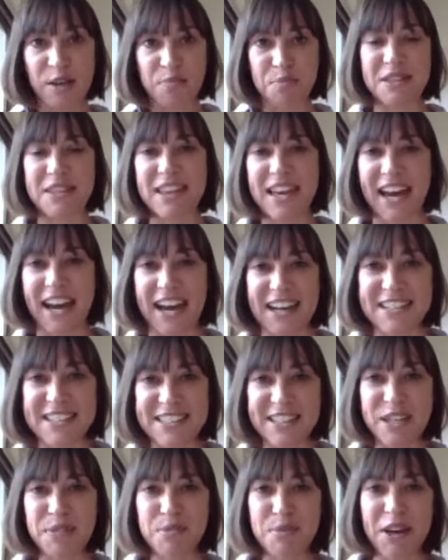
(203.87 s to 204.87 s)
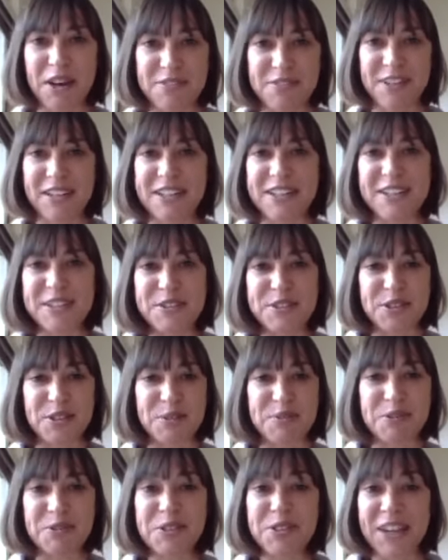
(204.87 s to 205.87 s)
But they're actually perfectly
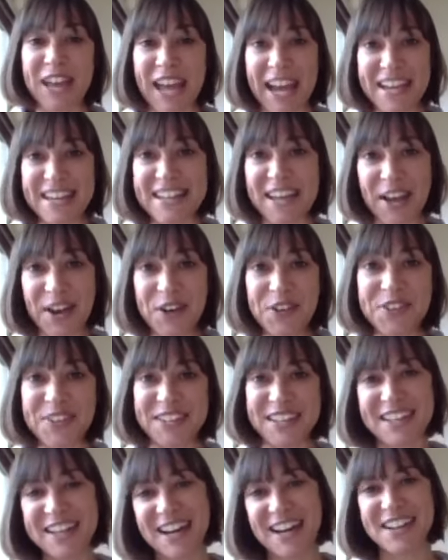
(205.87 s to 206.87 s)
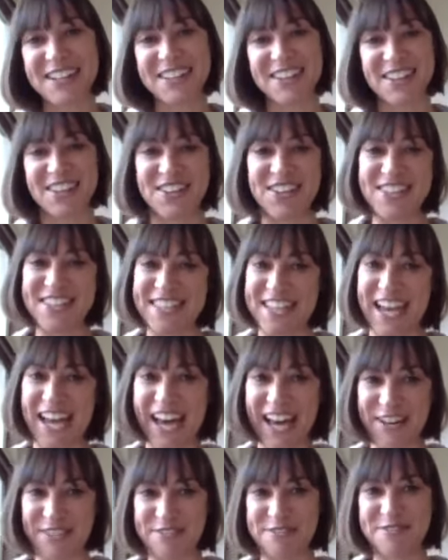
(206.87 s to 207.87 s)
normal and healthy hunger cues to
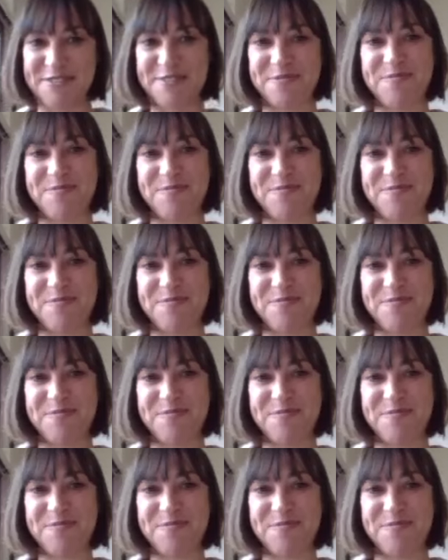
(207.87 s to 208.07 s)
have.